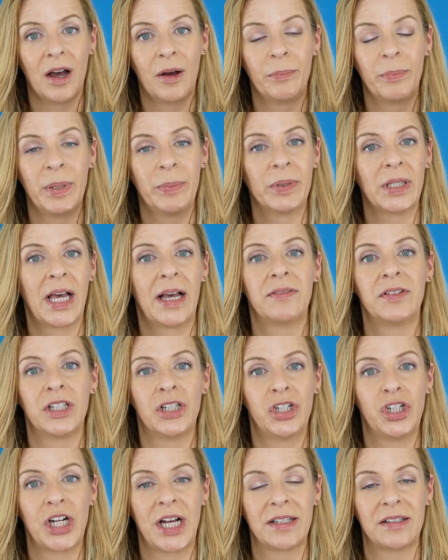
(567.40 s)
people have
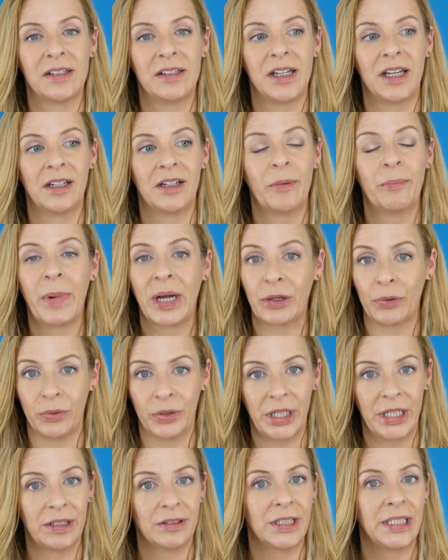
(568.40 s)
suggested
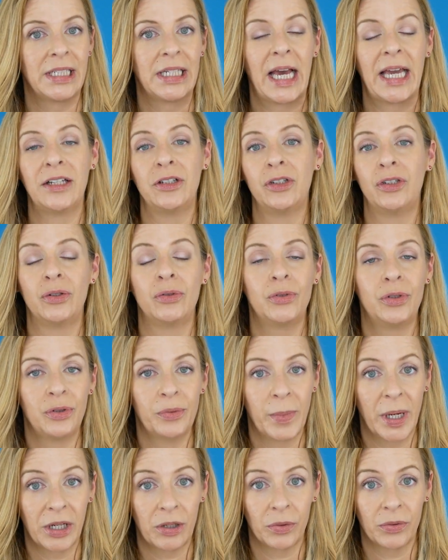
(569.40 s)
microneedling. I do
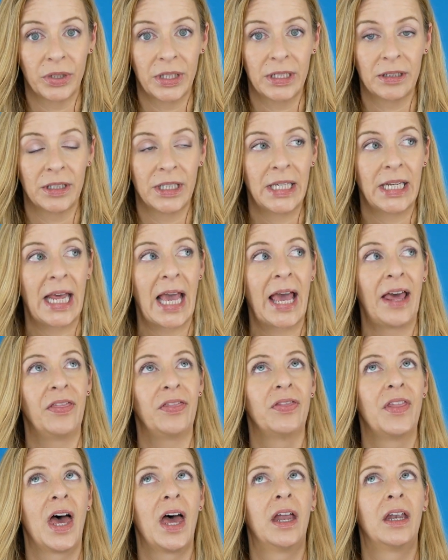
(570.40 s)
microneedling,
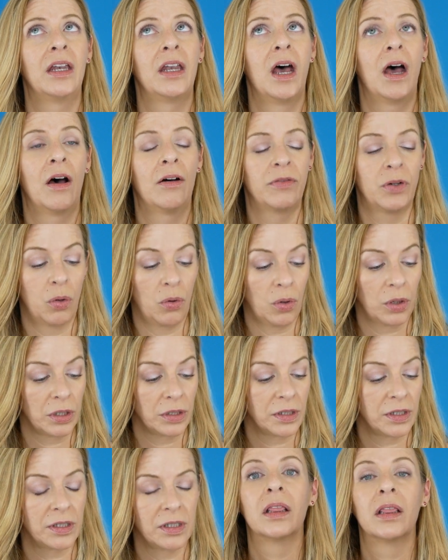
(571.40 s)
and then of
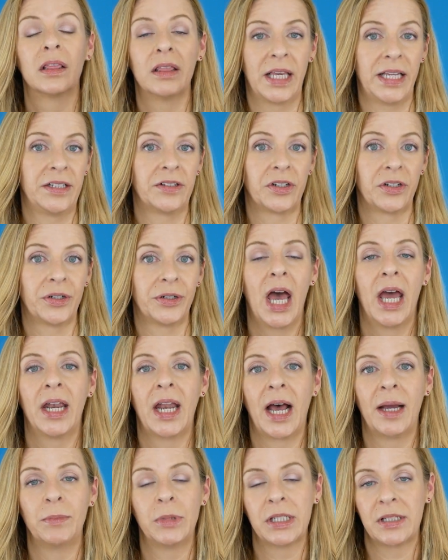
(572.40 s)
course laser. And
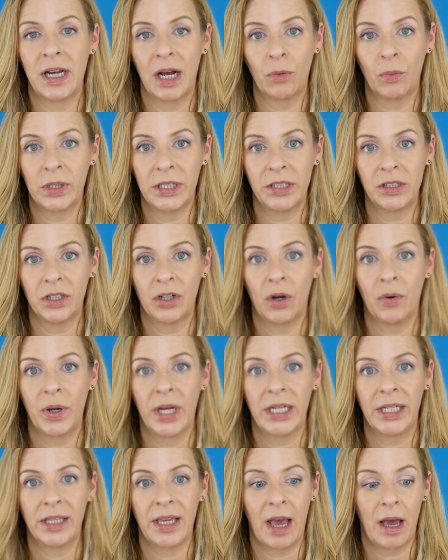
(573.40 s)
I'm just not willing to go
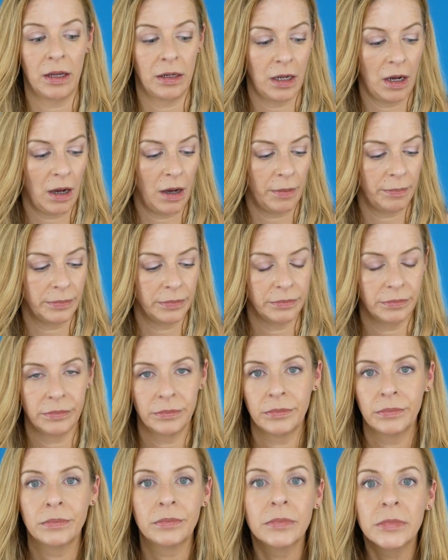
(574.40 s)
in and get
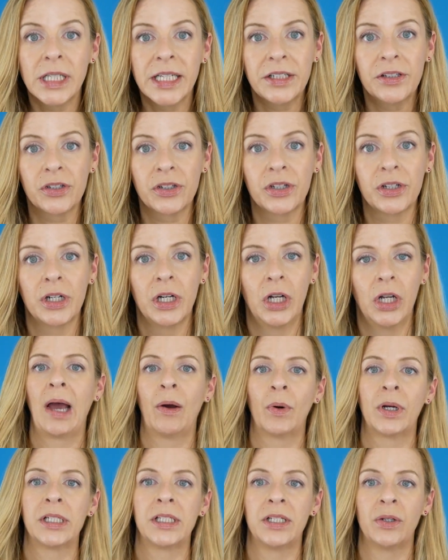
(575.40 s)
laser. I
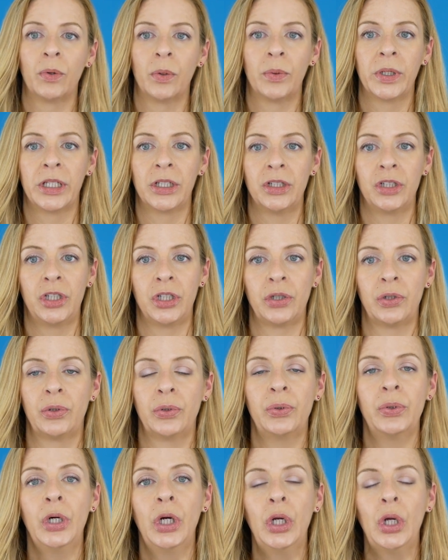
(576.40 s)
want to see what we can
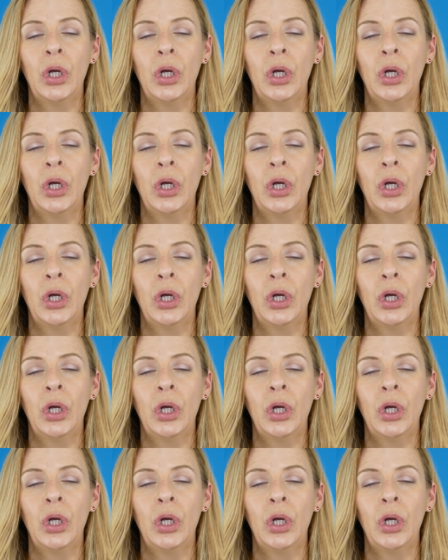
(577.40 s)
do